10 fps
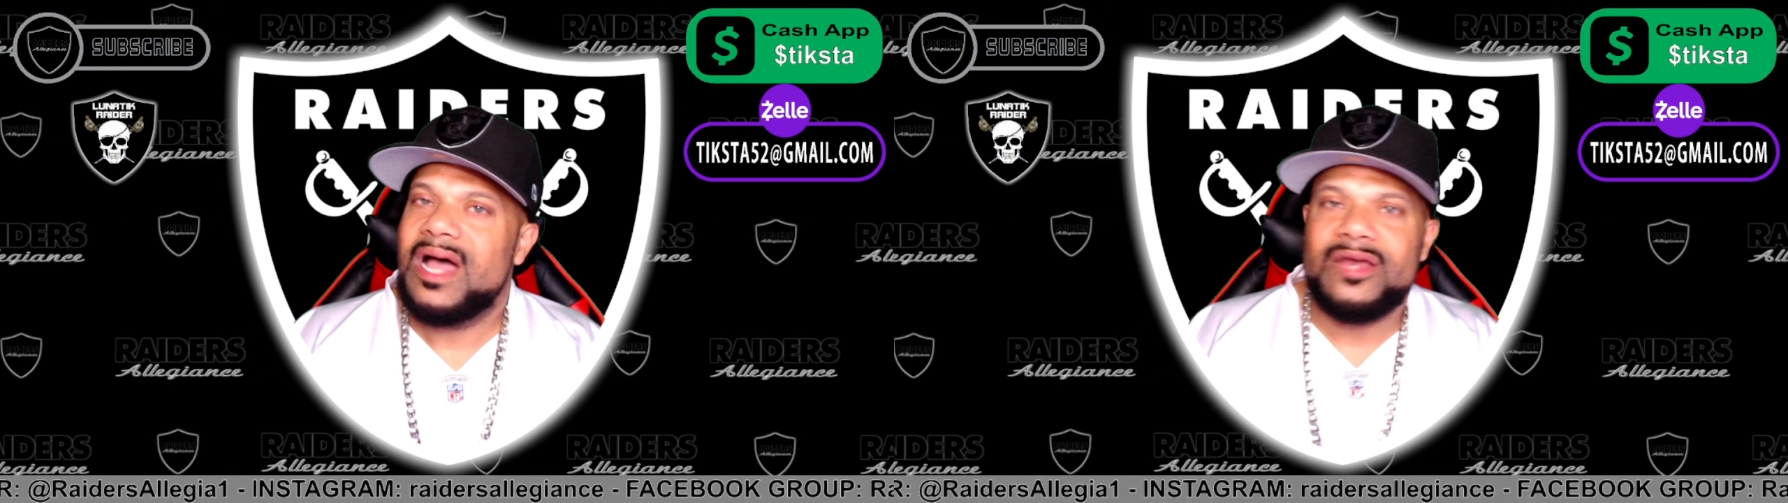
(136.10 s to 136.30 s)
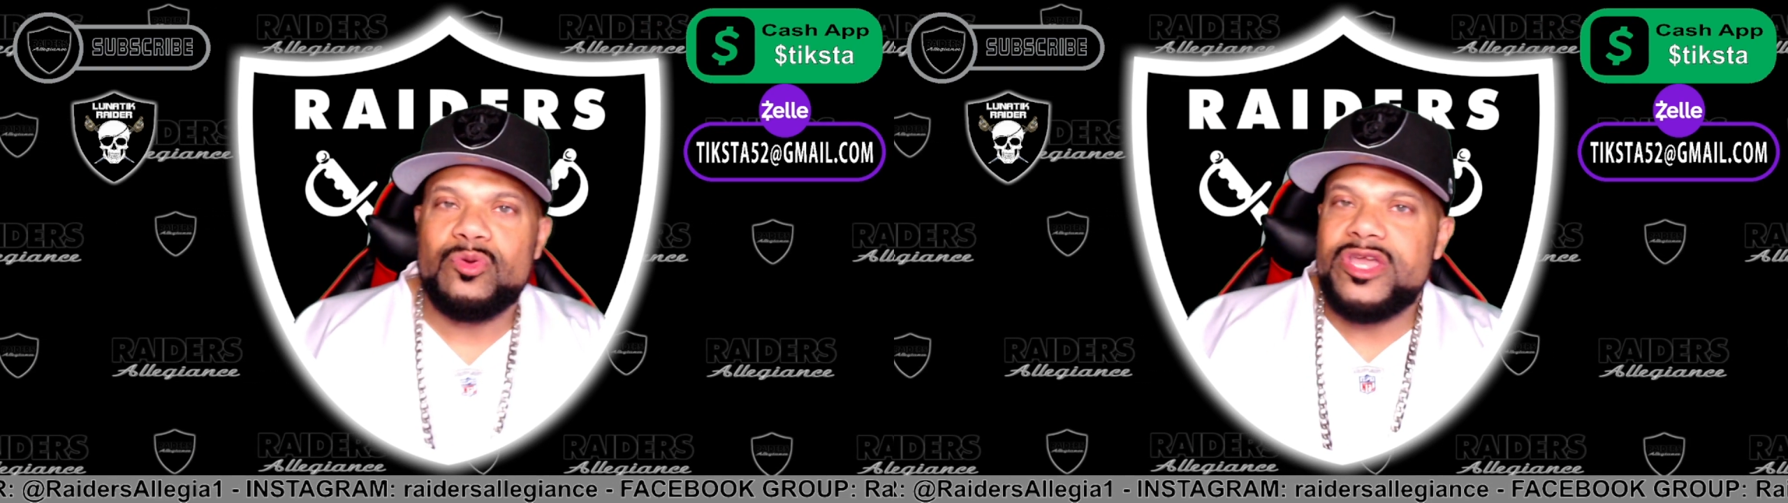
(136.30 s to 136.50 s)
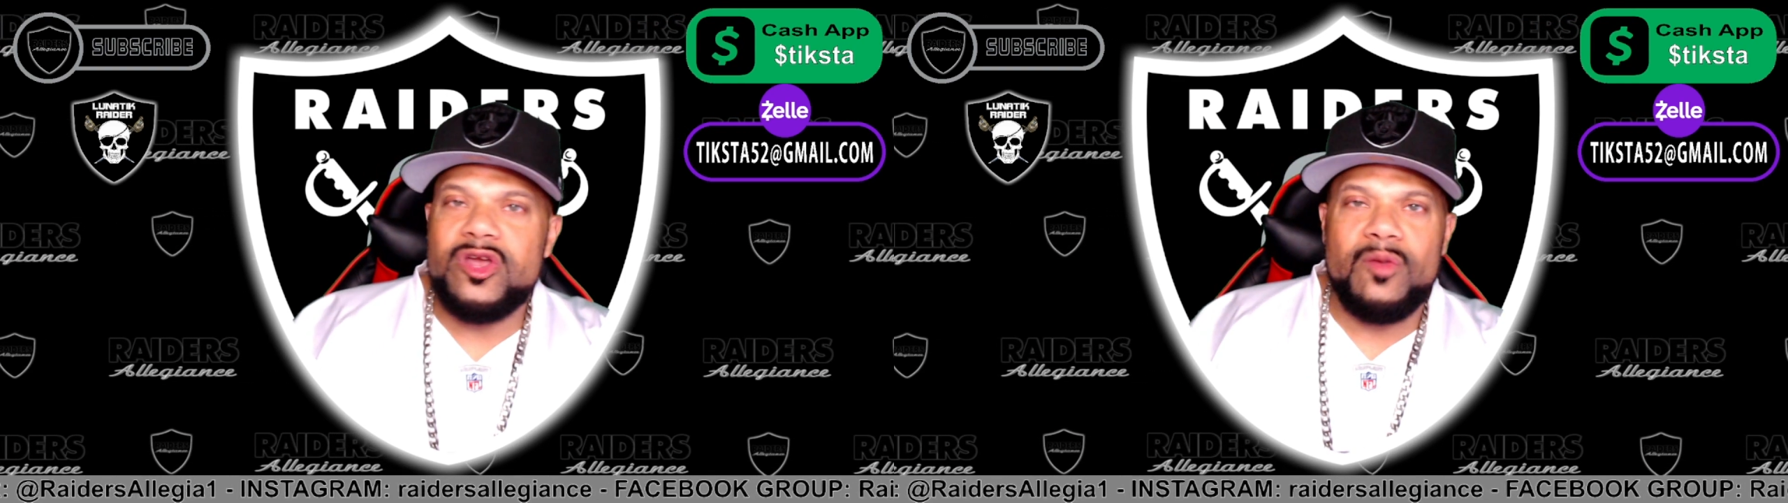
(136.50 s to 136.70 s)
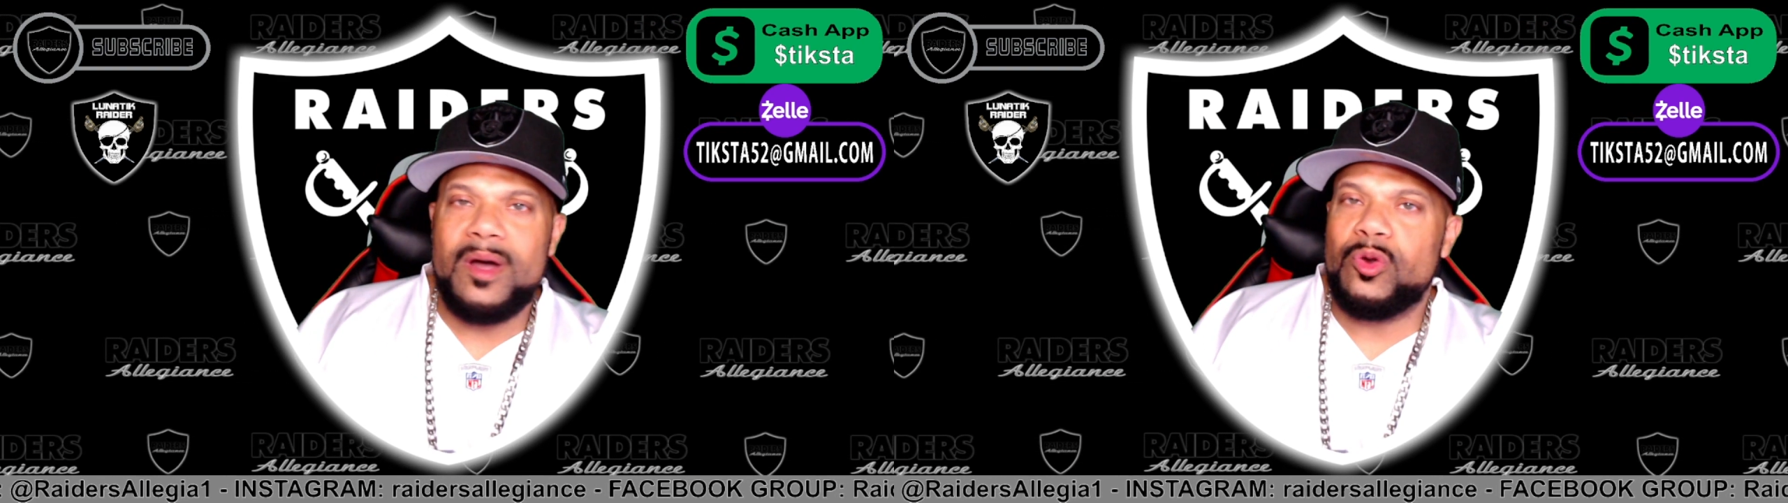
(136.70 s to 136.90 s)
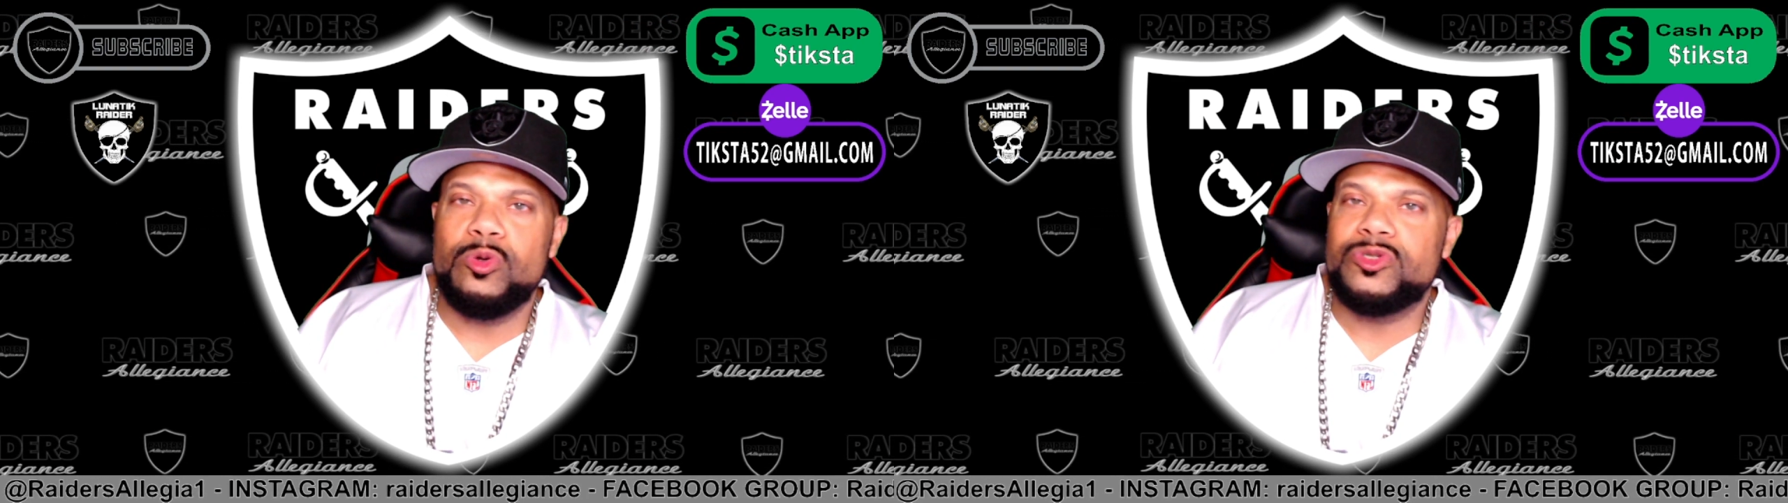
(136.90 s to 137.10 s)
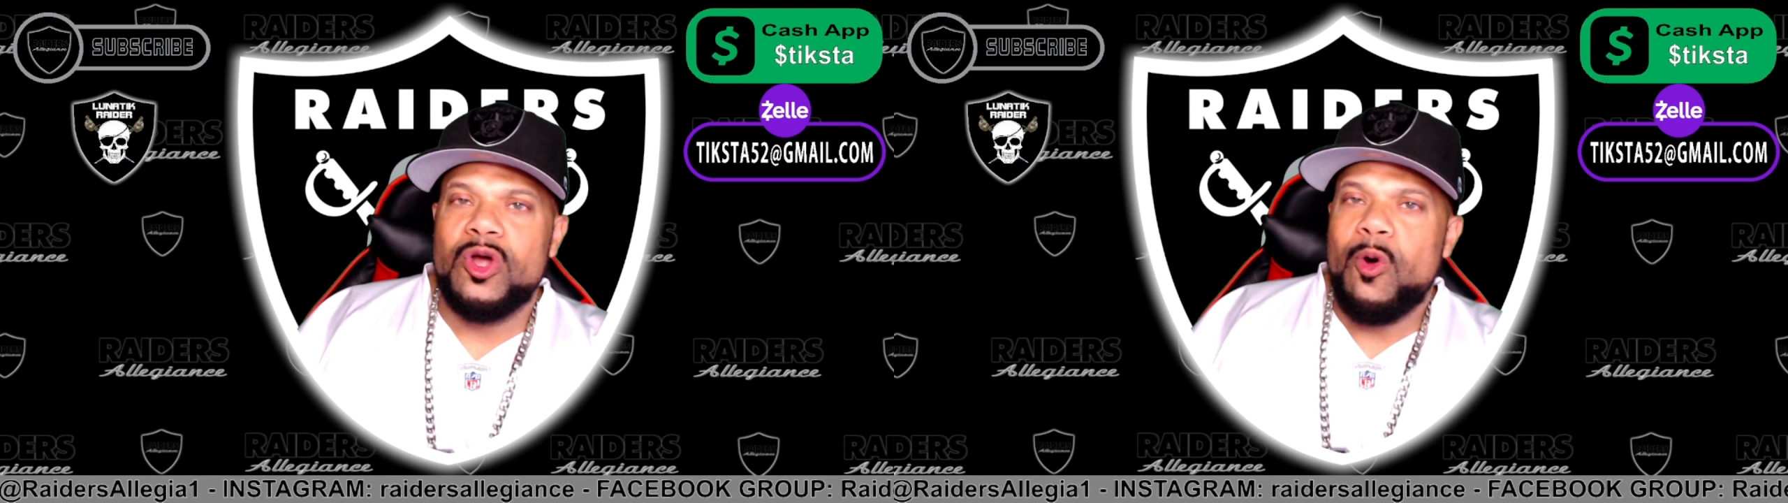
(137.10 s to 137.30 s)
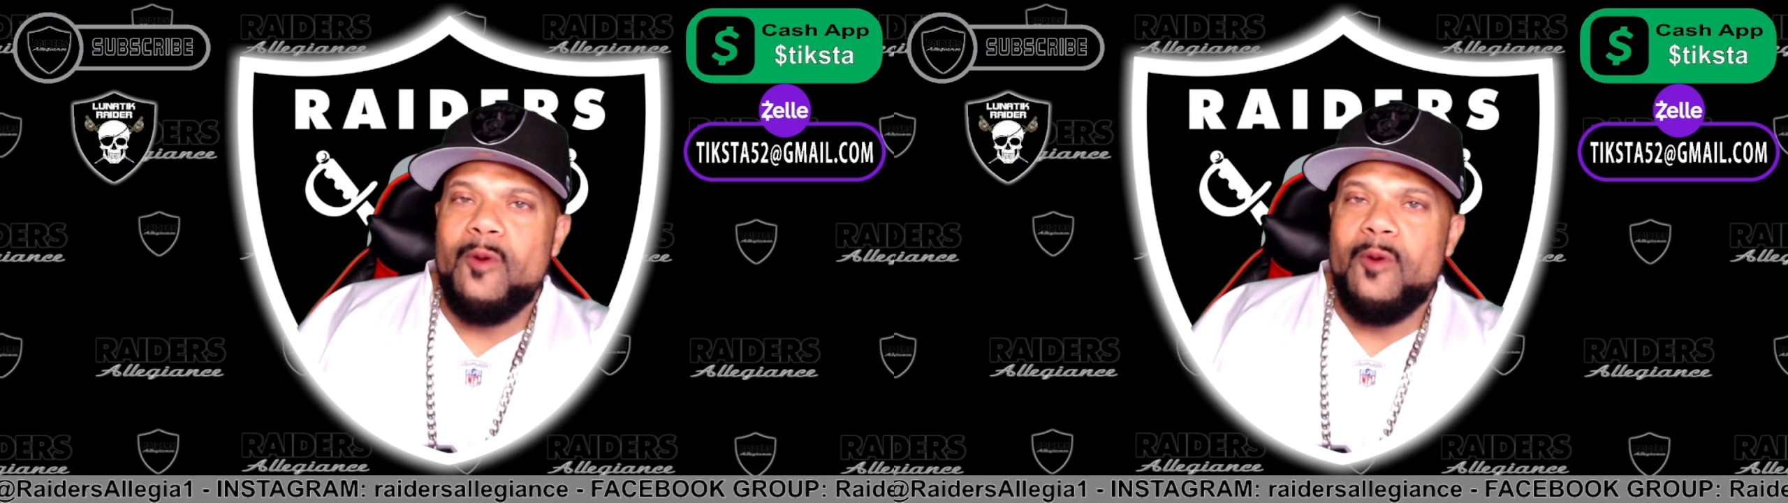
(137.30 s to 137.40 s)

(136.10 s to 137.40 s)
I don't care about whose